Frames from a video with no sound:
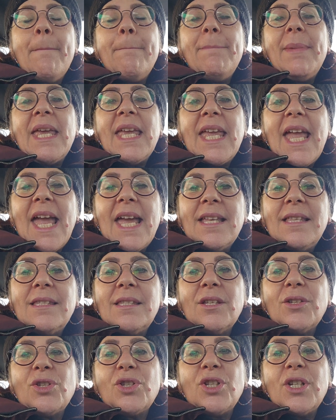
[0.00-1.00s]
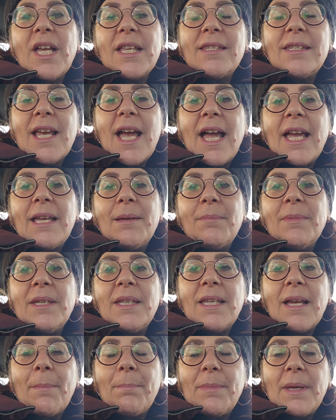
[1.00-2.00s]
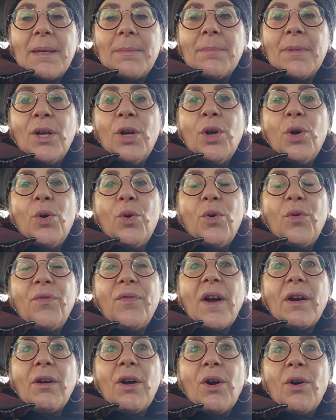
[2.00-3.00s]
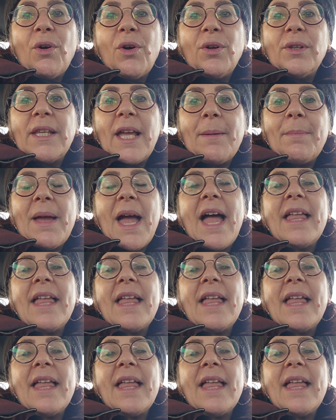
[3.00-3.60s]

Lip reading: Miketz shnatayim yamim ufaro cholem.